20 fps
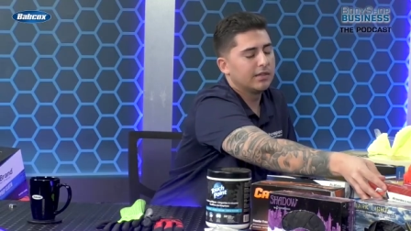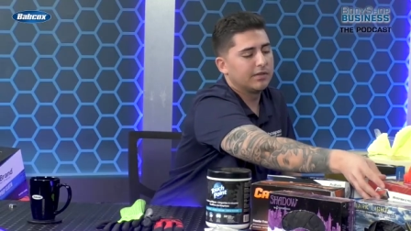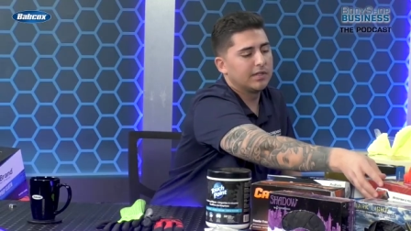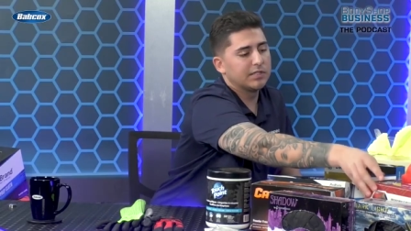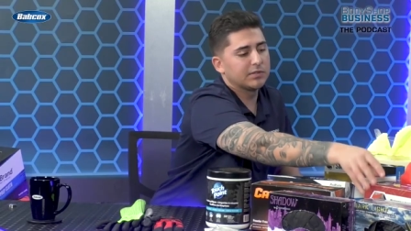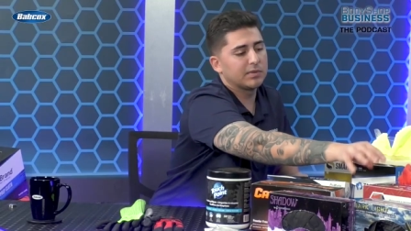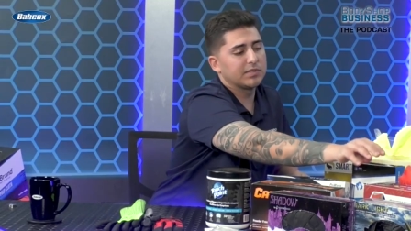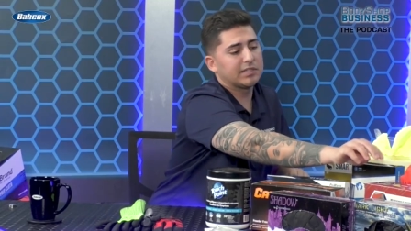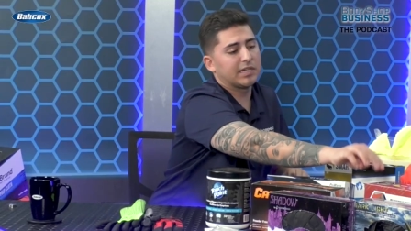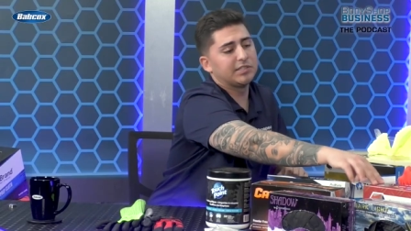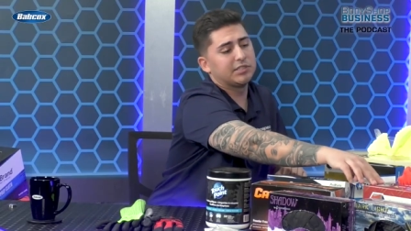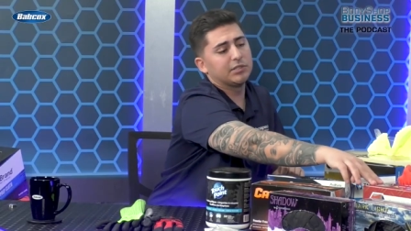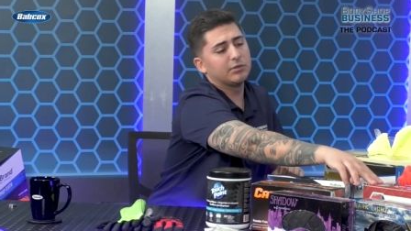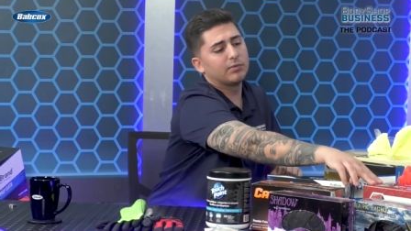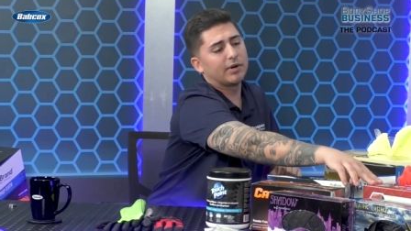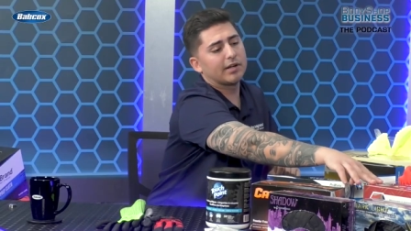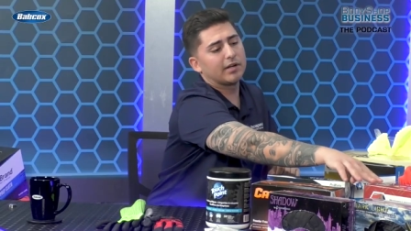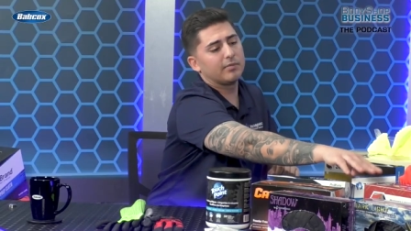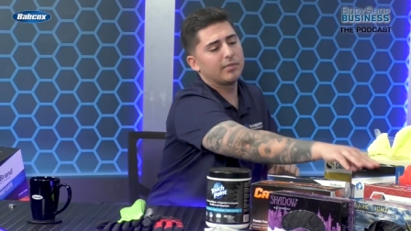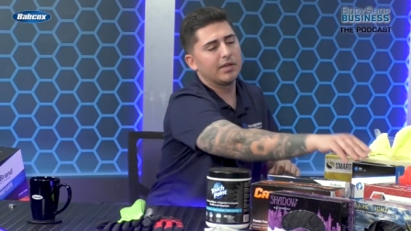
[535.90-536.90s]
These ones I do
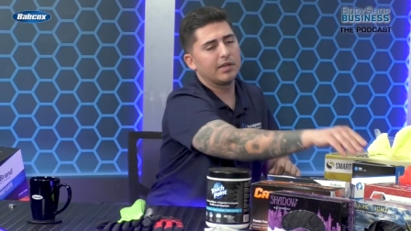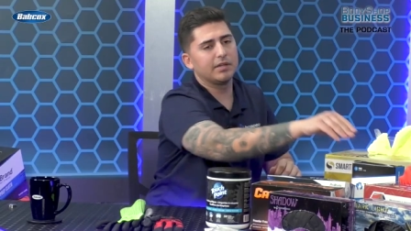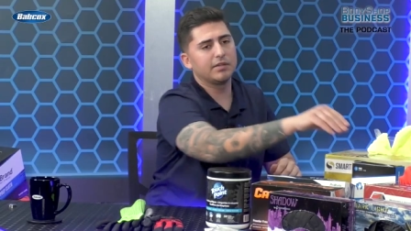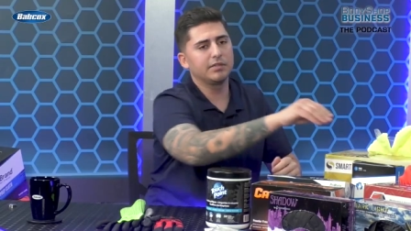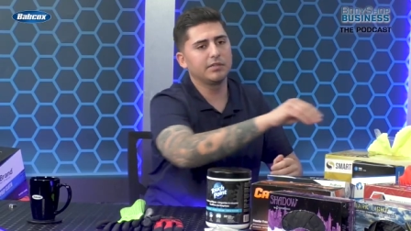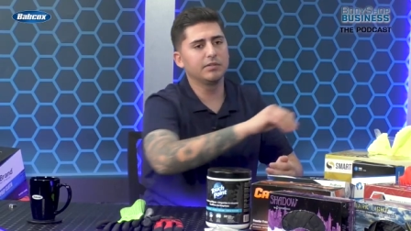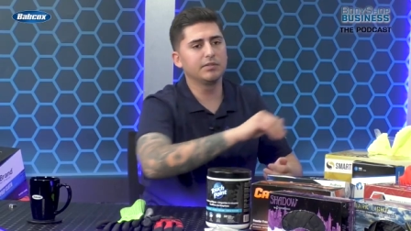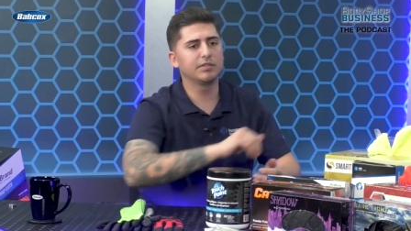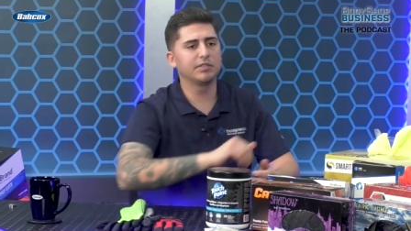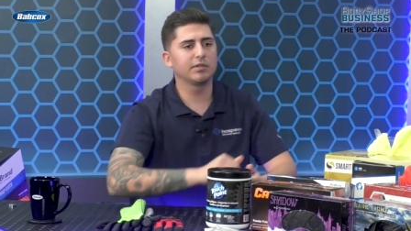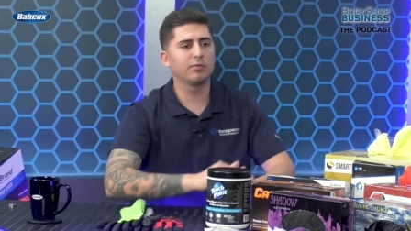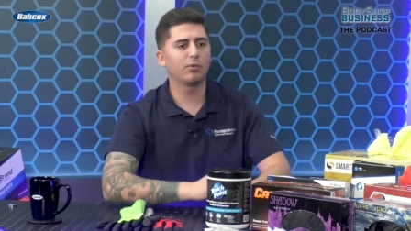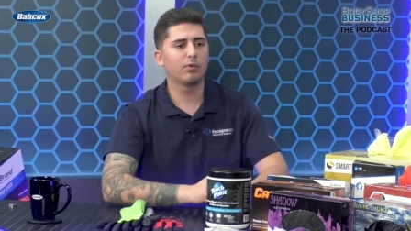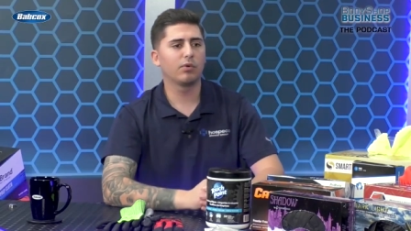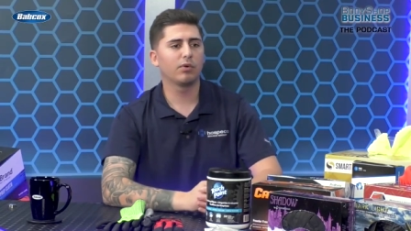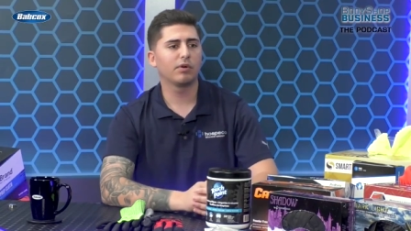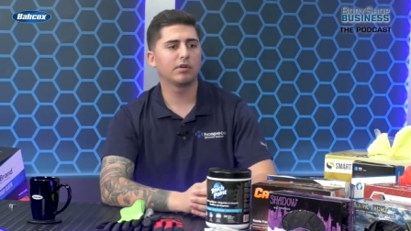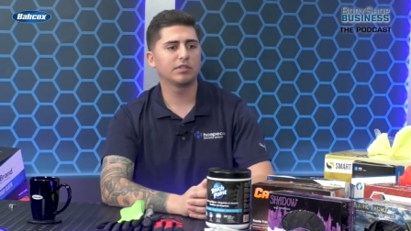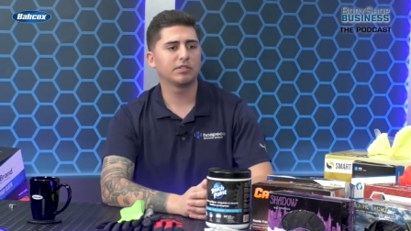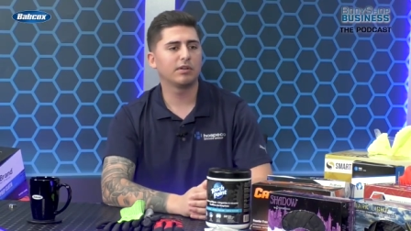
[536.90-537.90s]
recommend using
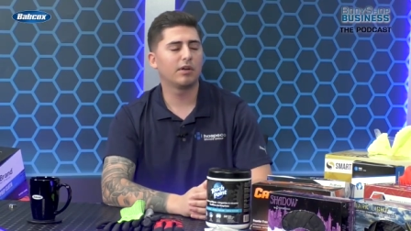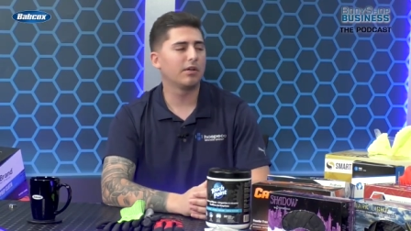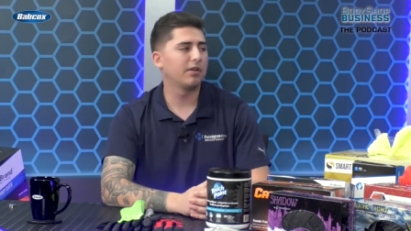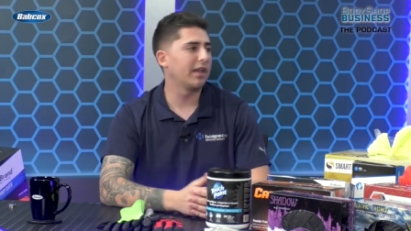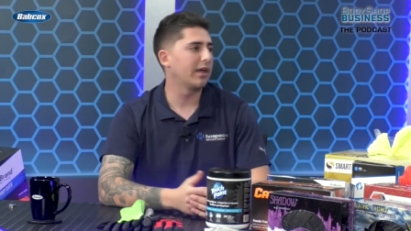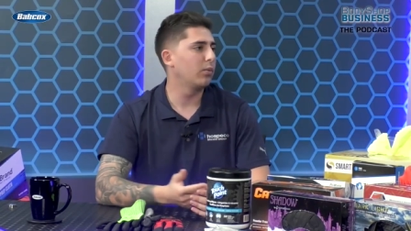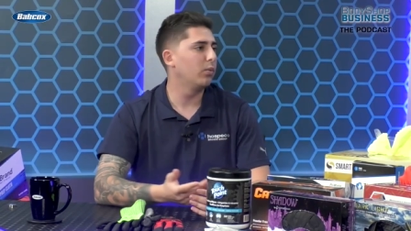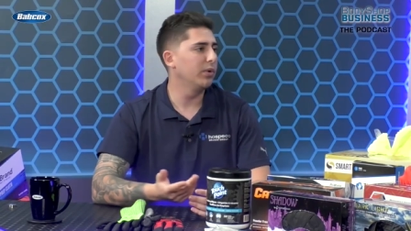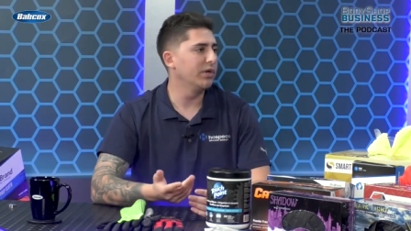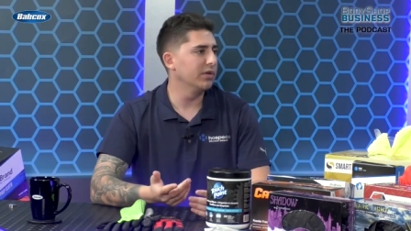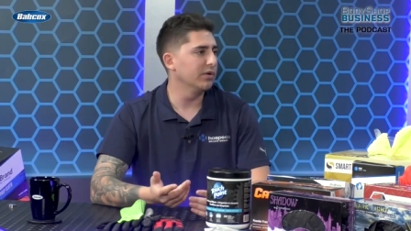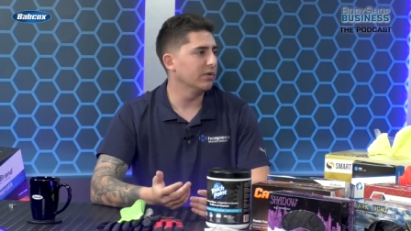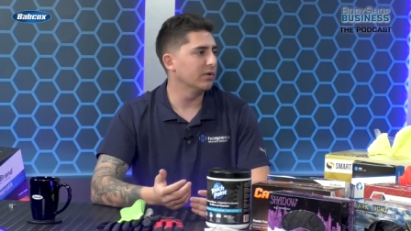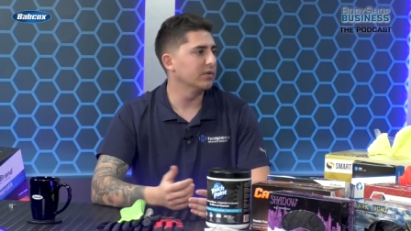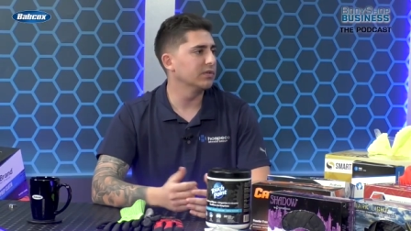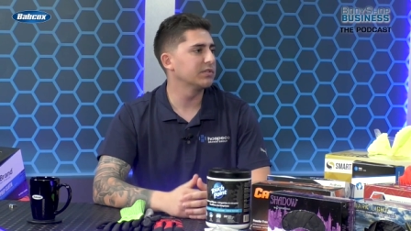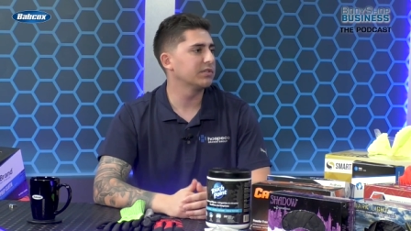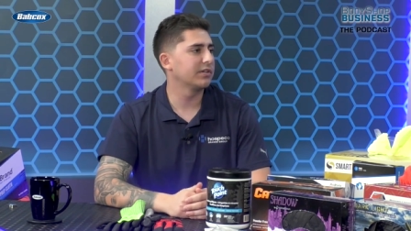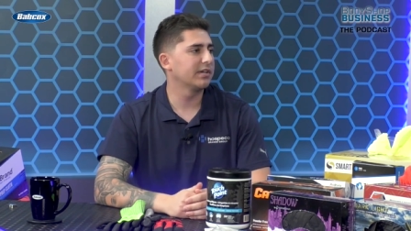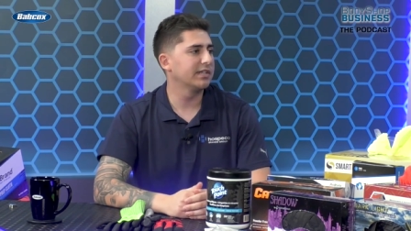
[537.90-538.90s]
more on like
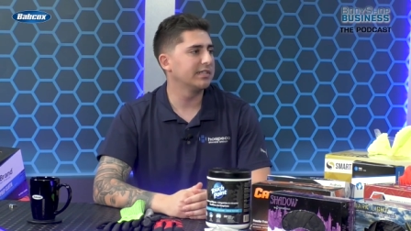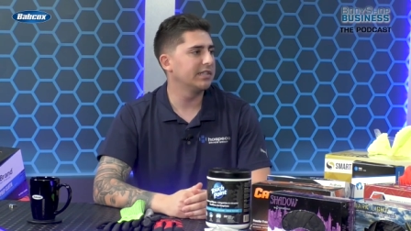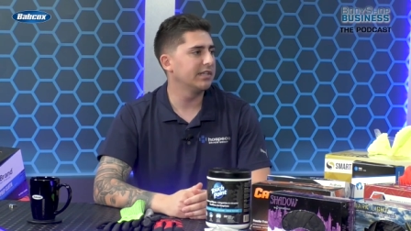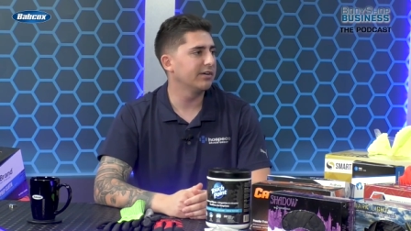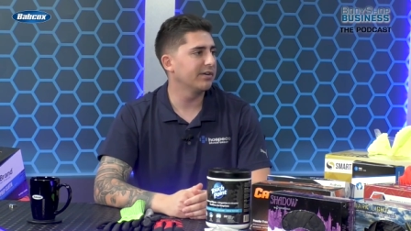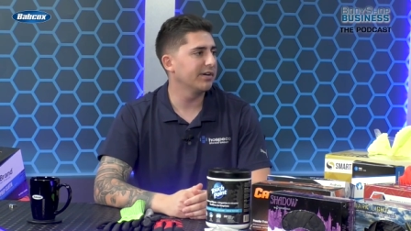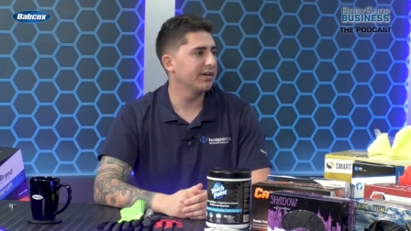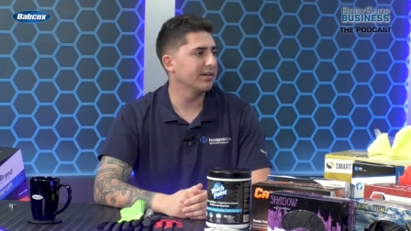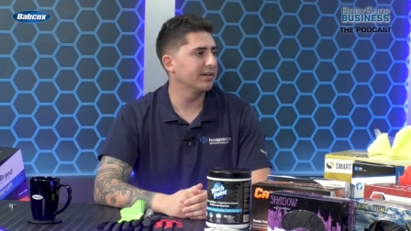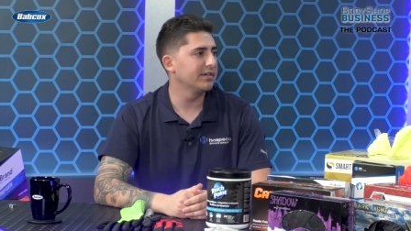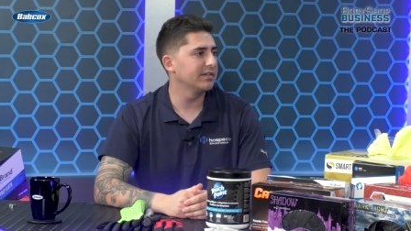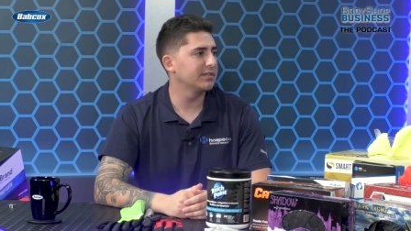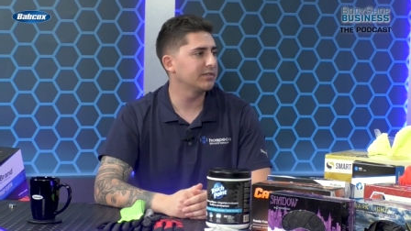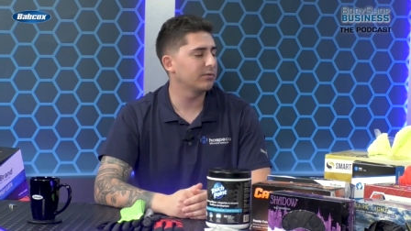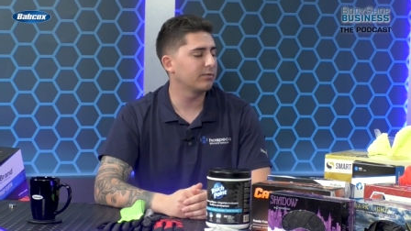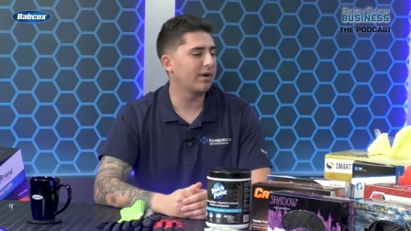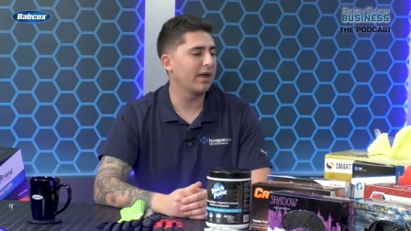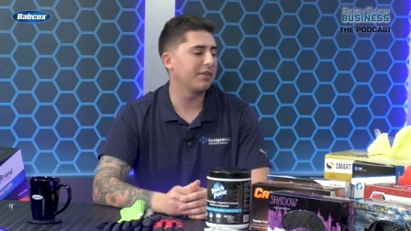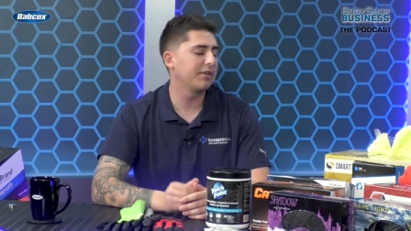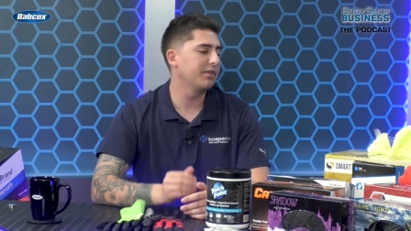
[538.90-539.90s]
wheels or
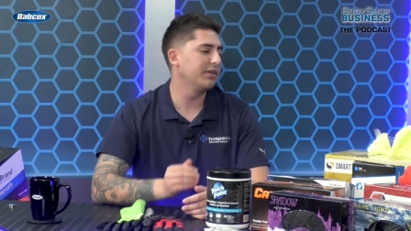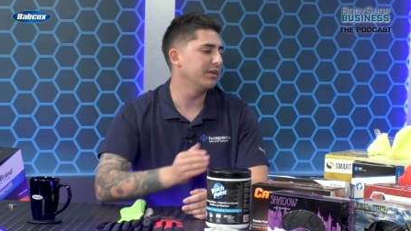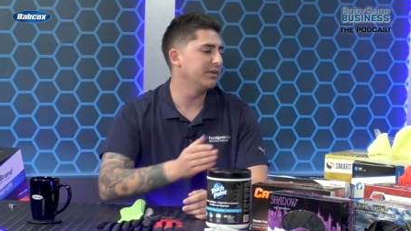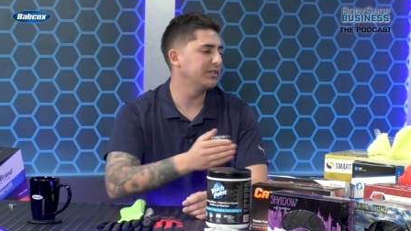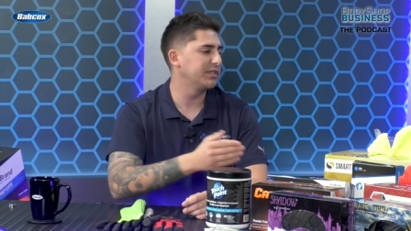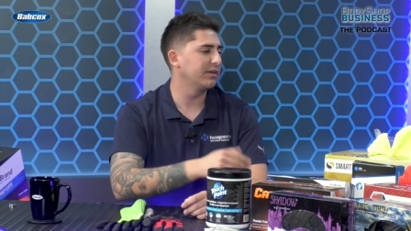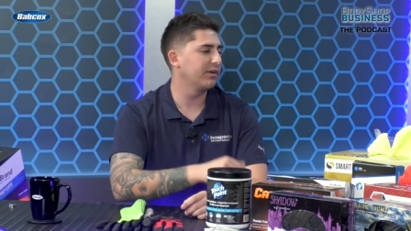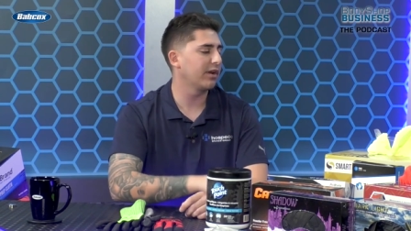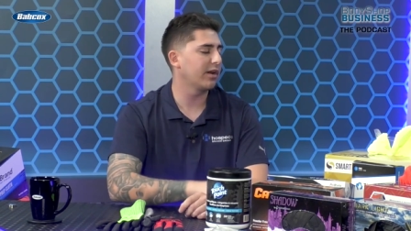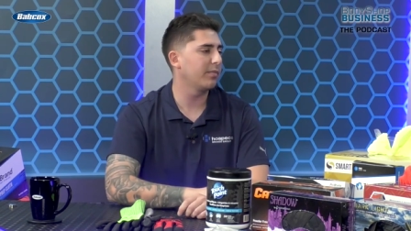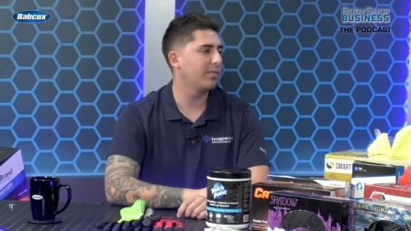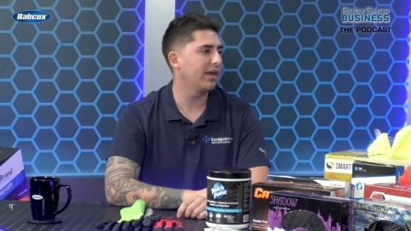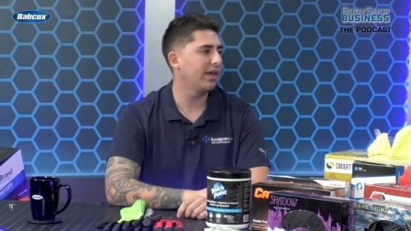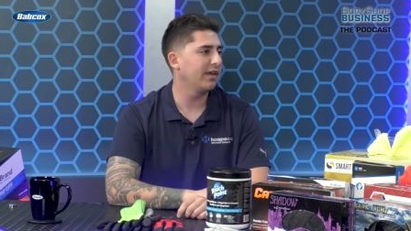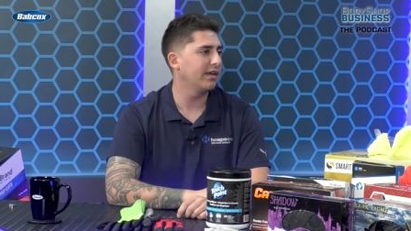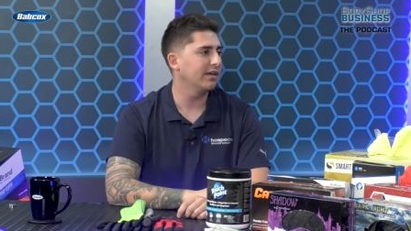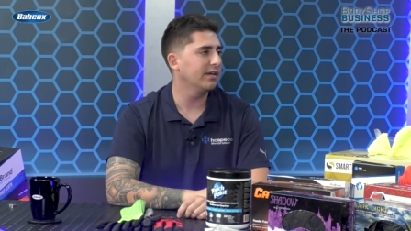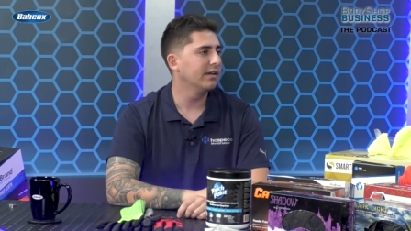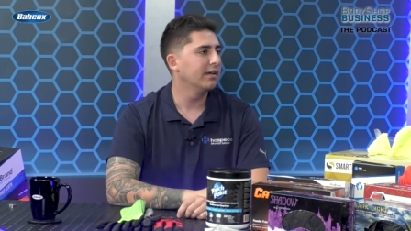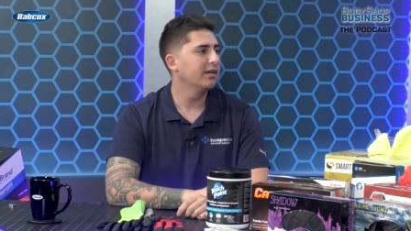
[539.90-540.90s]
interiors rather than using on a
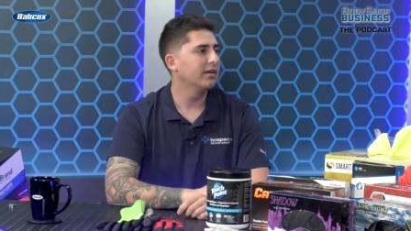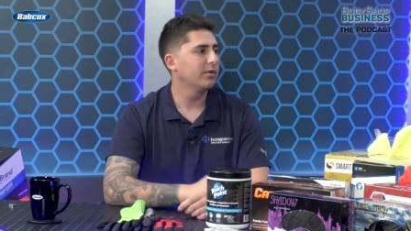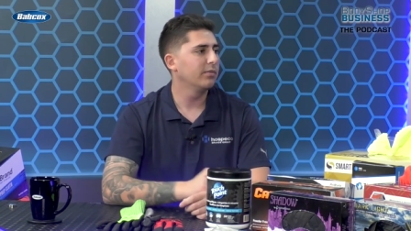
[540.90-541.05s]
paint.